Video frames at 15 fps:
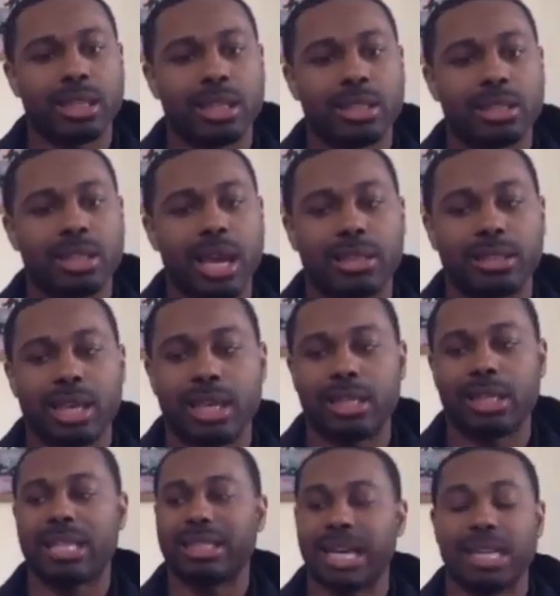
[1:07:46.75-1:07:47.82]
didn't like
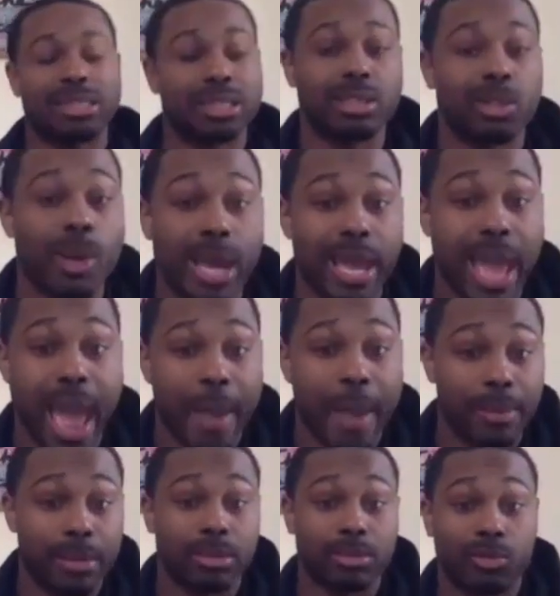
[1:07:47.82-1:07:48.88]
that that that's just the way it
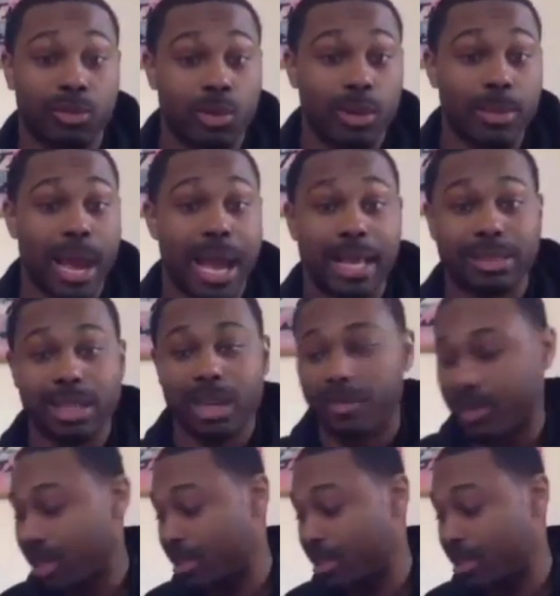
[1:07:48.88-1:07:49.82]
happened for it by itself.